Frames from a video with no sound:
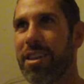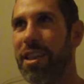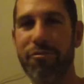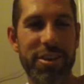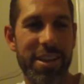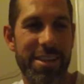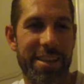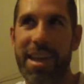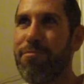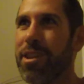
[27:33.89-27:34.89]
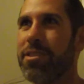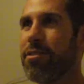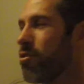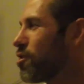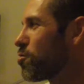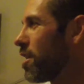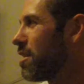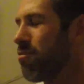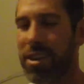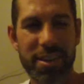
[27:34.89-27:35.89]
They take 10 minutes on their lunch break. They
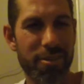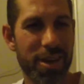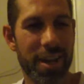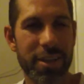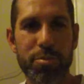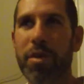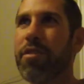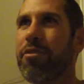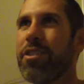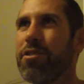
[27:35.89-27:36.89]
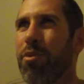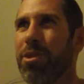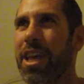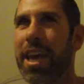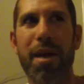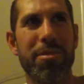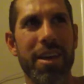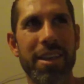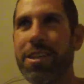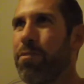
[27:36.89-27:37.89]
read and they go, "This is perfectly reasonable. What the heck happened?"
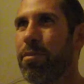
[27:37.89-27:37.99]
These people